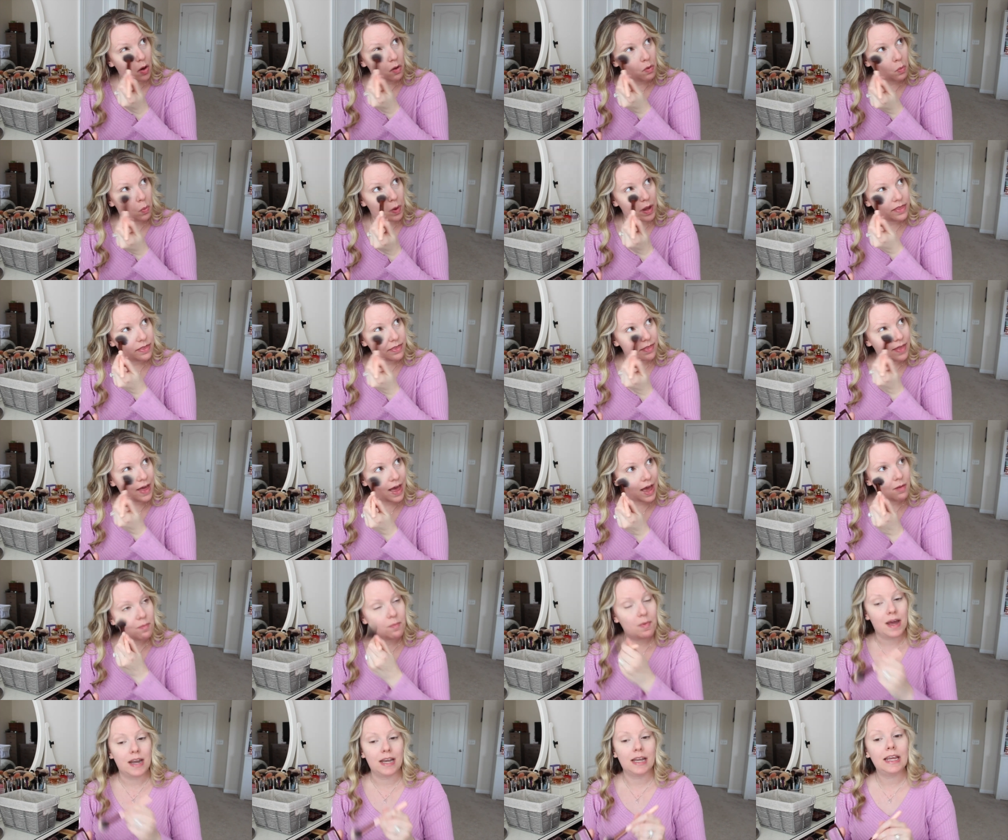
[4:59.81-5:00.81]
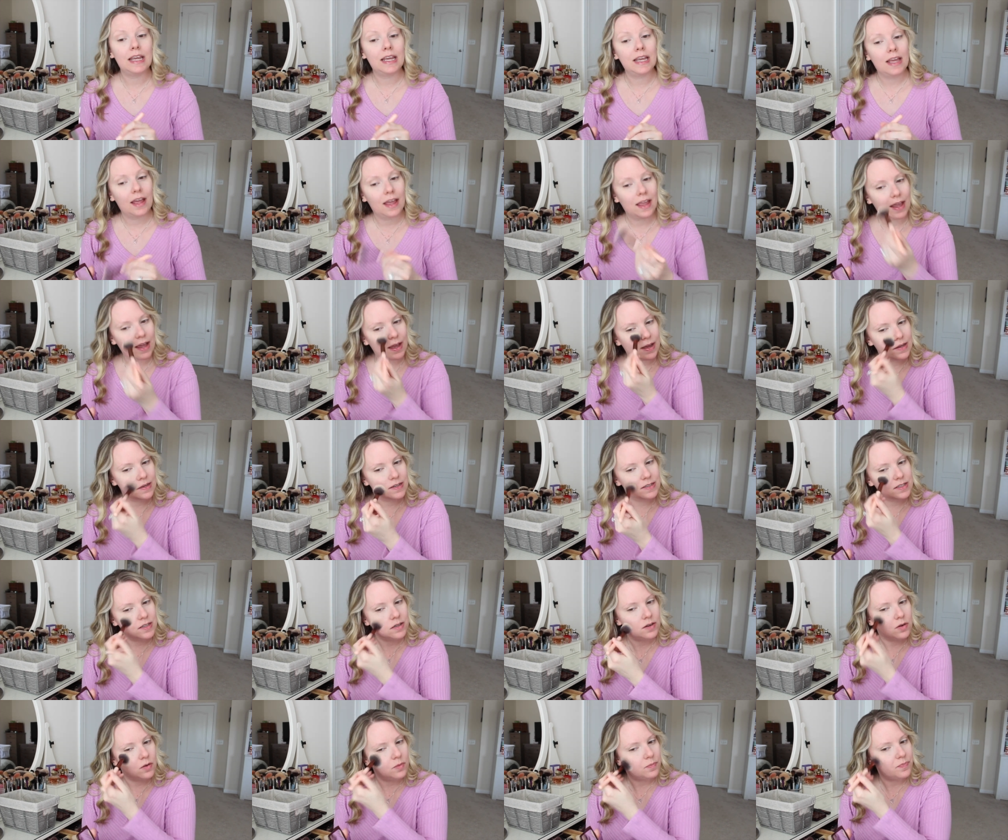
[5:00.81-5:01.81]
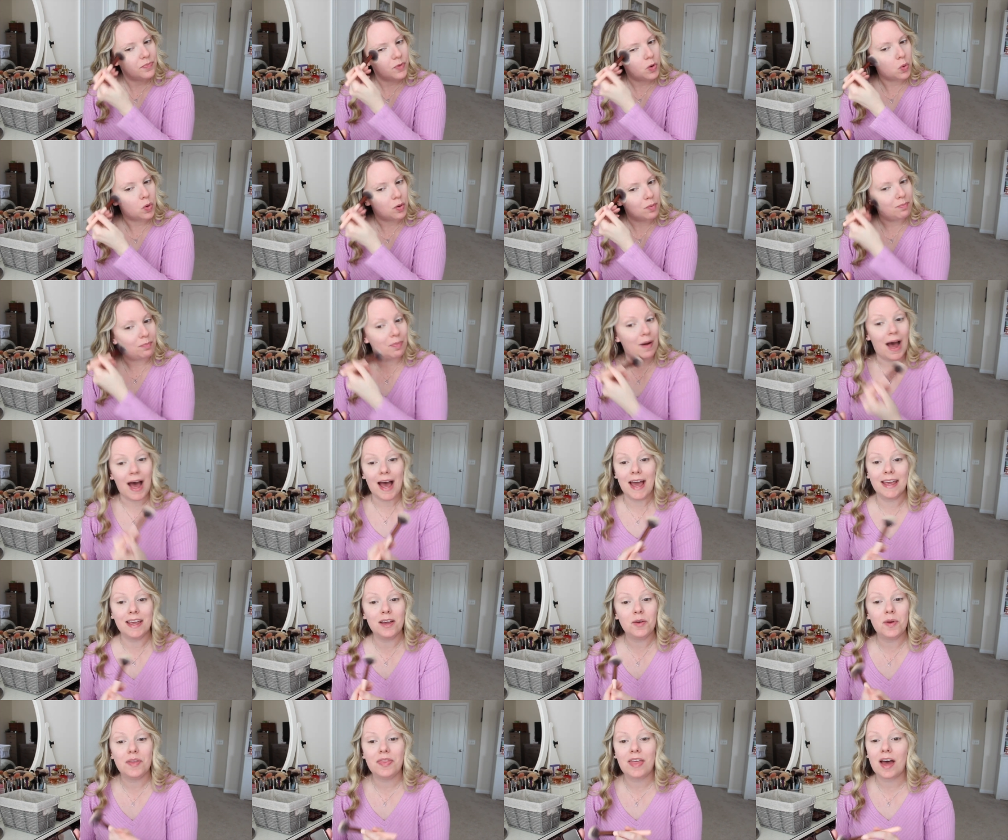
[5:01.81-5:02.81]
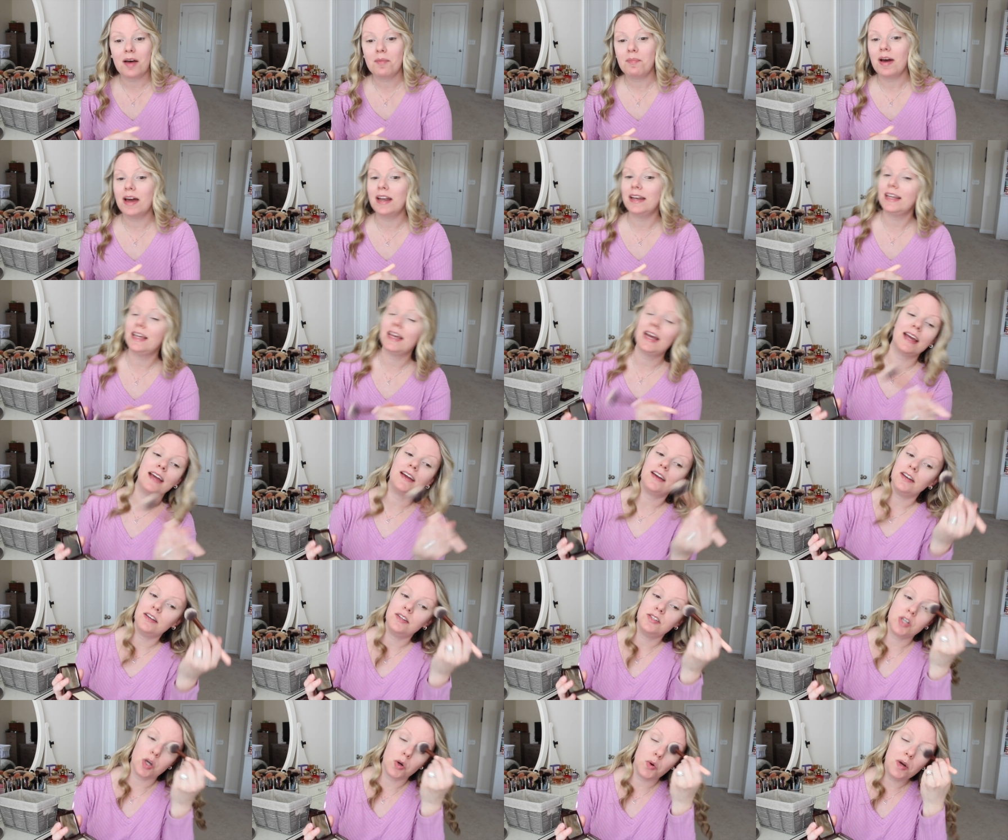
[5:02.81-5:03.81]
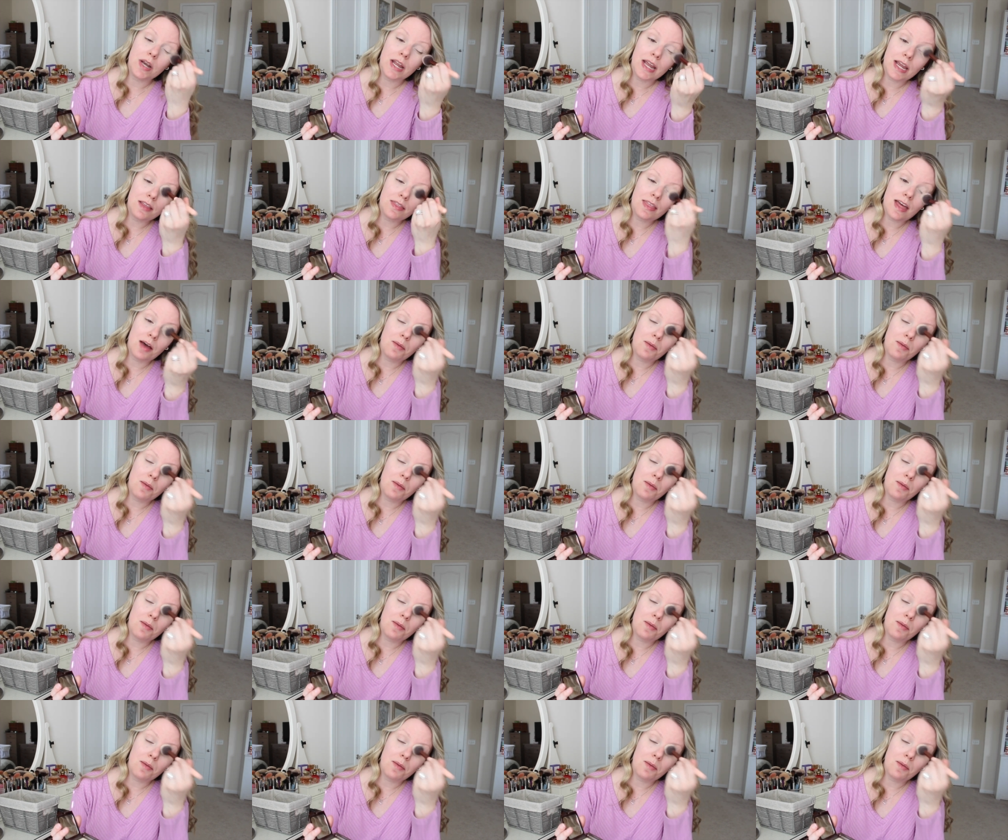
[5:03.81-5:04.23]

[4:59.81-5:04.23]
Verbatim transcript: with that money and or buying with that money. I could donate